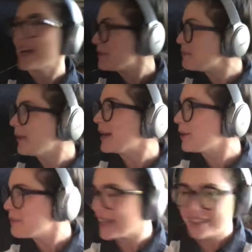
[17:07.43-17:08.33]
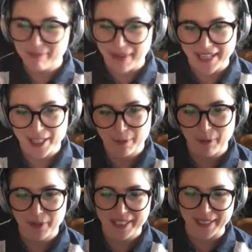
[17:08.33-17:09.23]
I mean, my
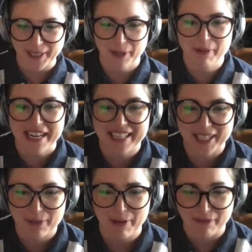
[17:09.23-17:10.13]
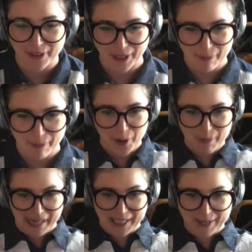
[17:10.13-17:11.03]
husband would kill me because we'd fill up the whole
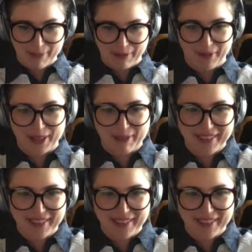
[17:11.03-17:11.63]
basement with,